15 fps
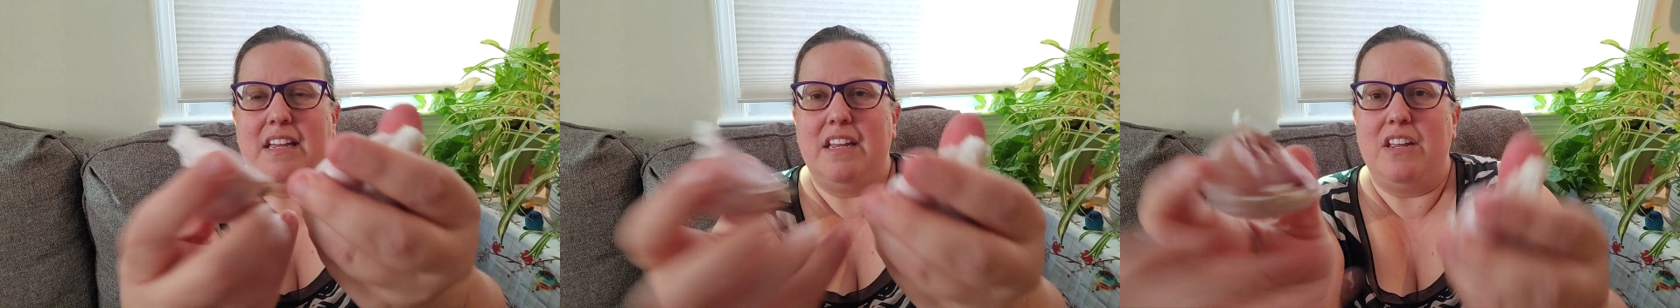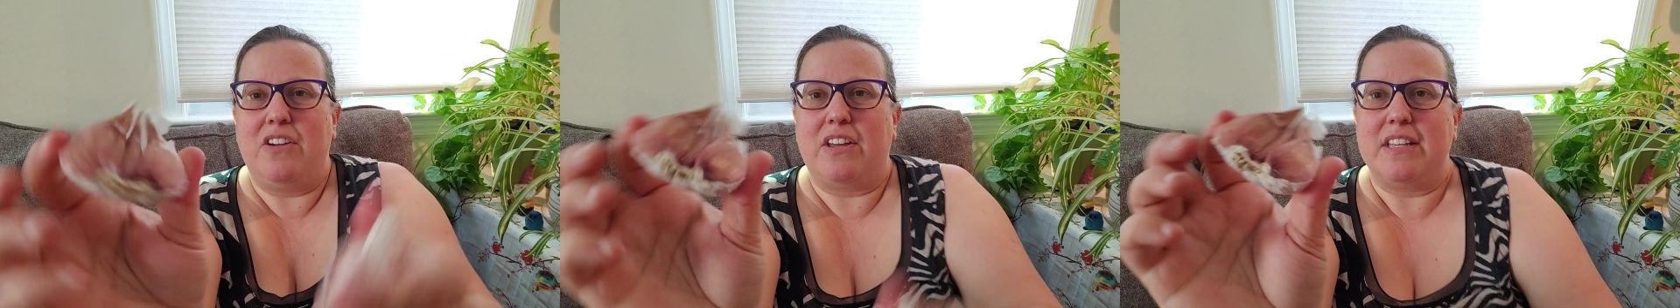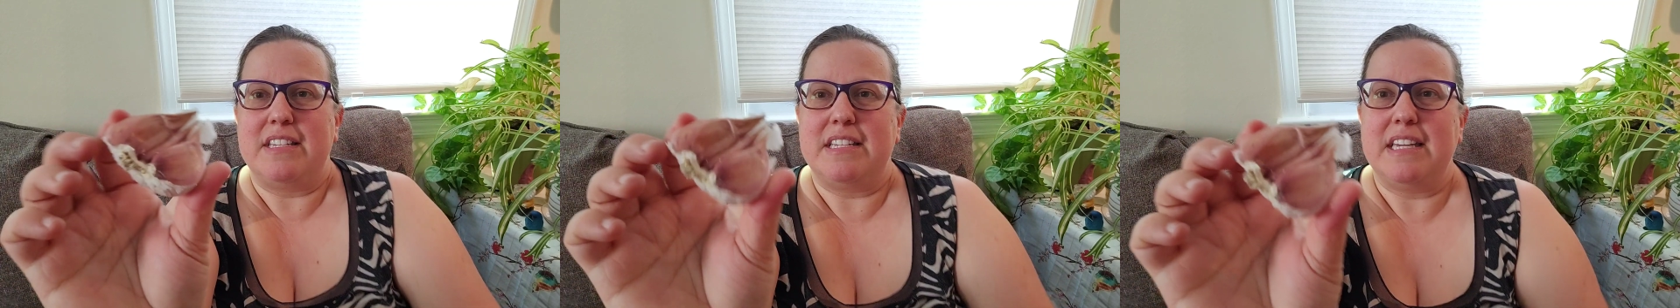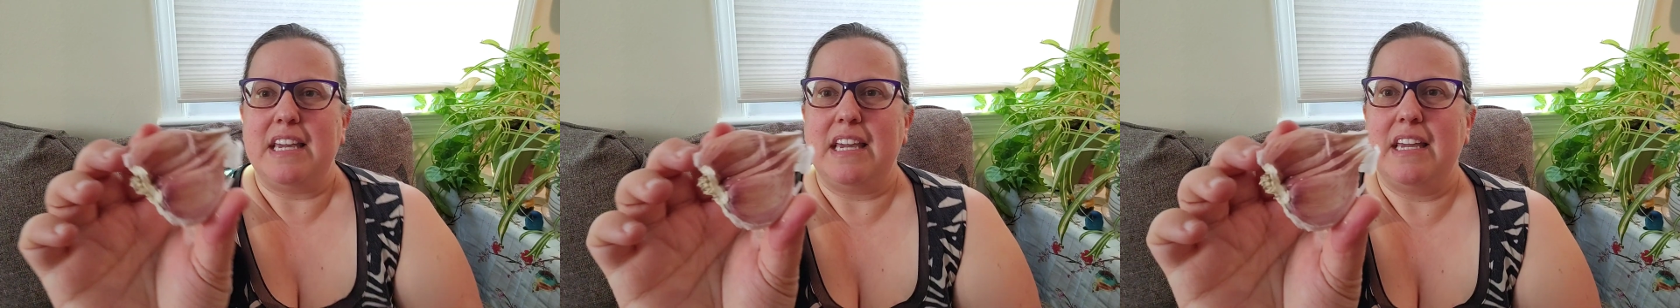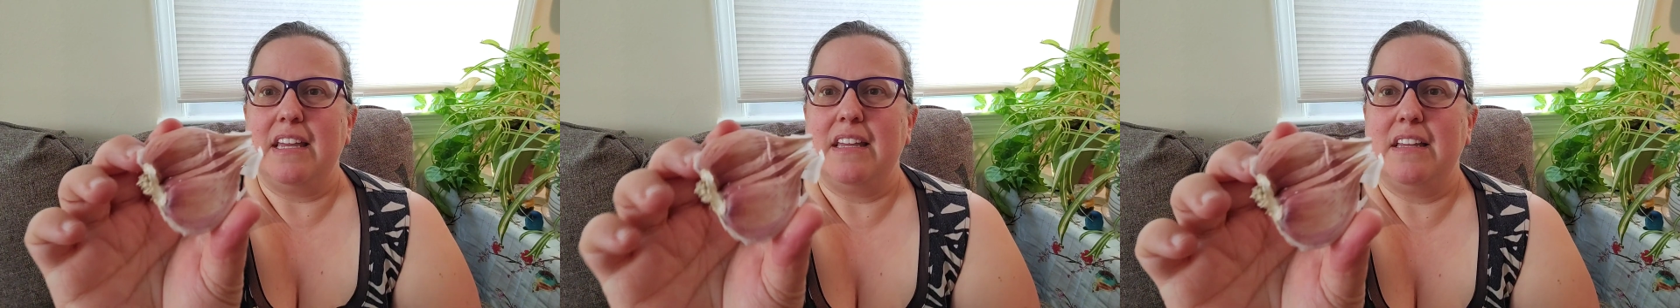You can
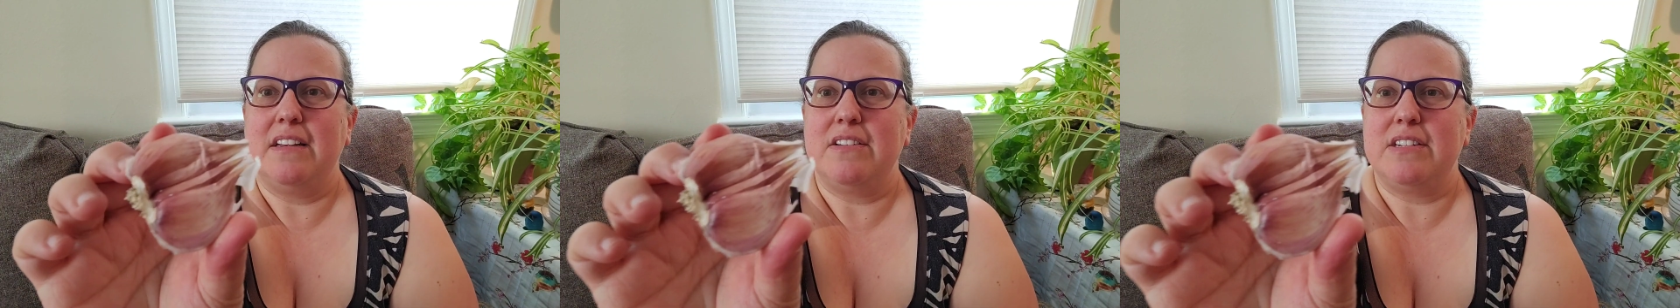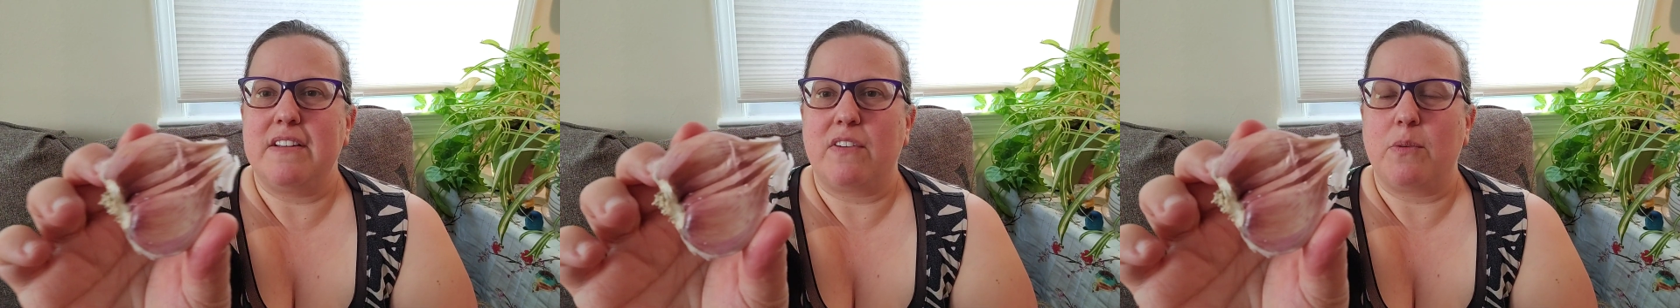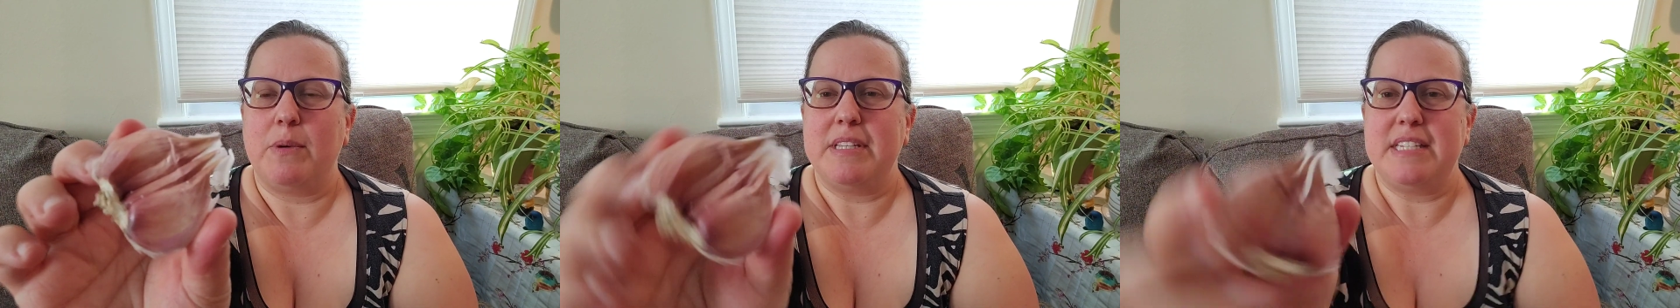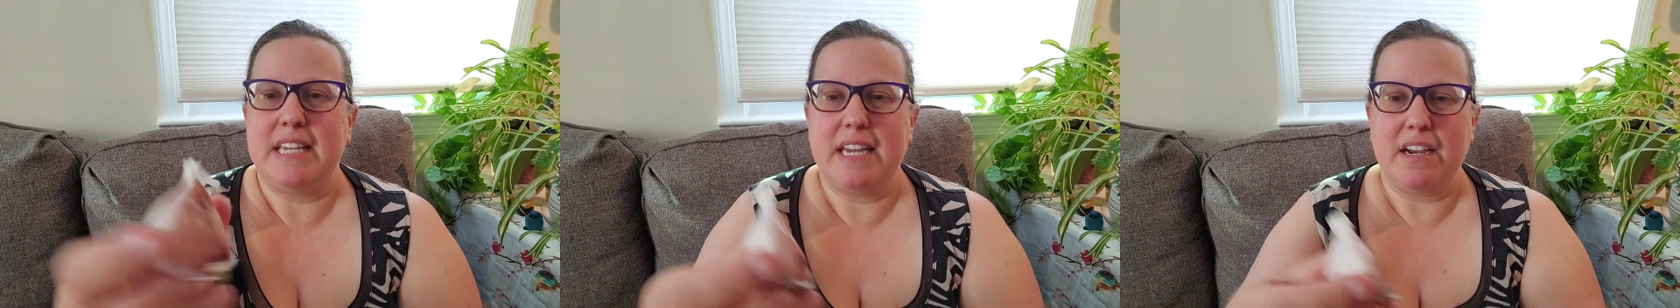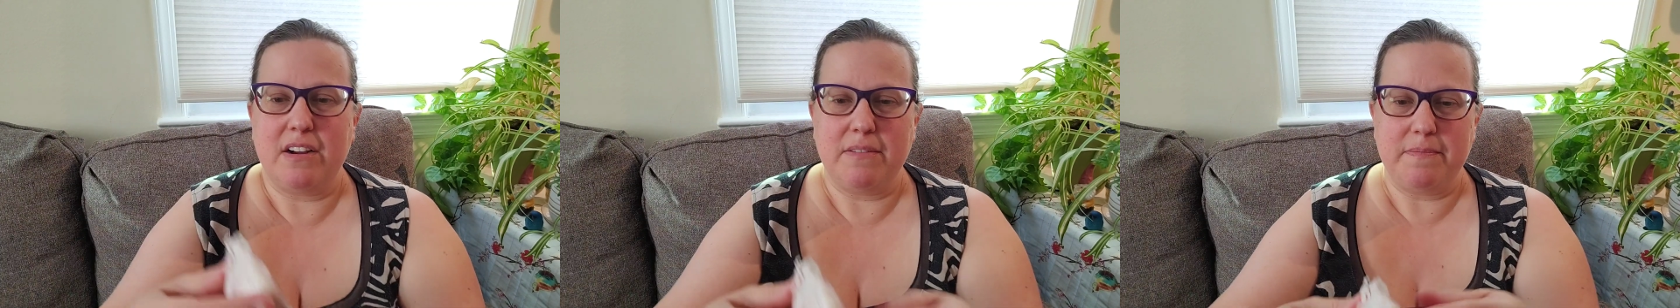see there's different ones
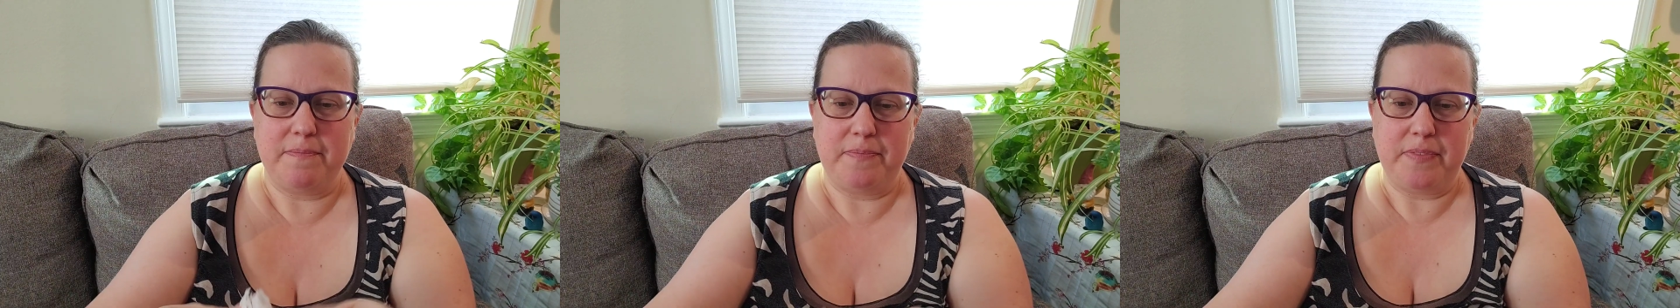here.